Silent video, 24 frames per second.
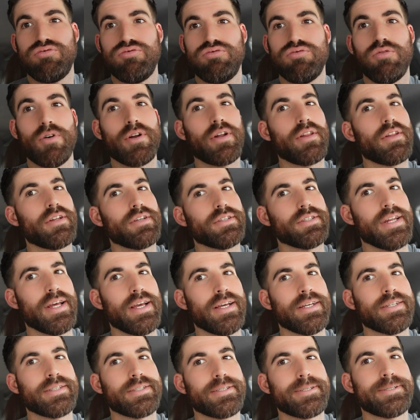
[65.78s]
One of those
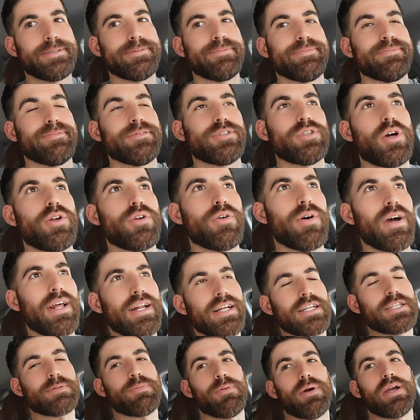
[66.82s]
days. Don't know how to
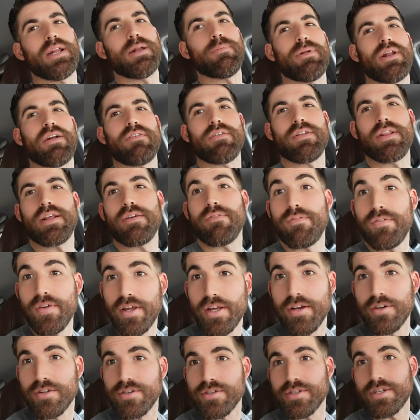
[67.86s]
explain it, but everything
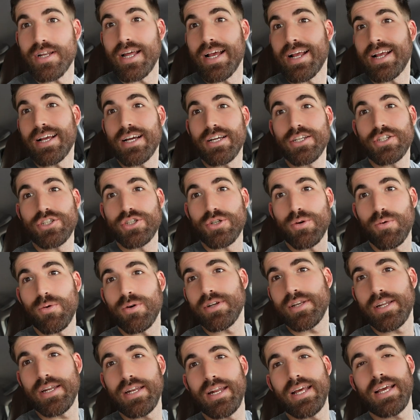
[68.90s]
feels like a chore
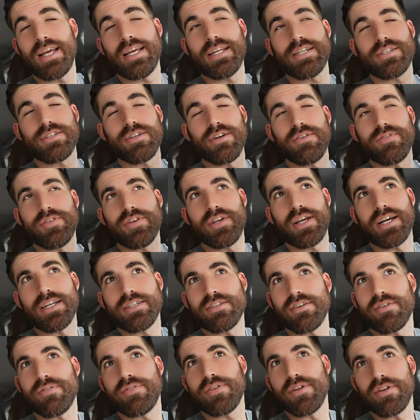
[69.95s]
today. So if you guys
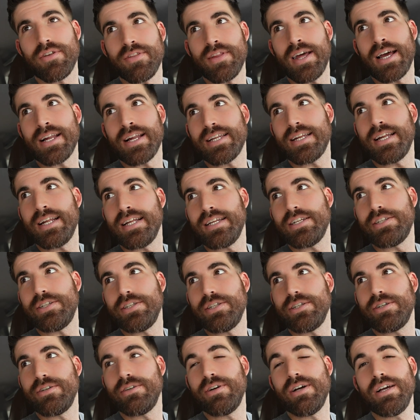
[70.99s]
are feeling that today
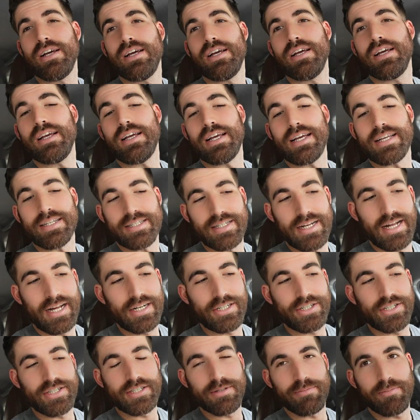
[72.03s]
too, it's not
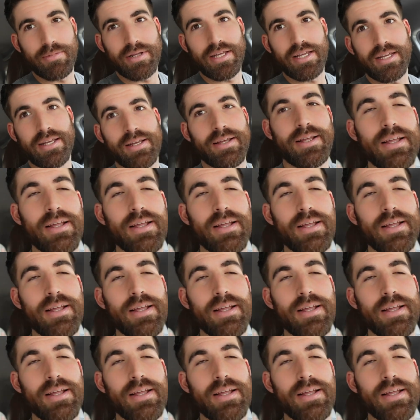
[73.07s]
just me.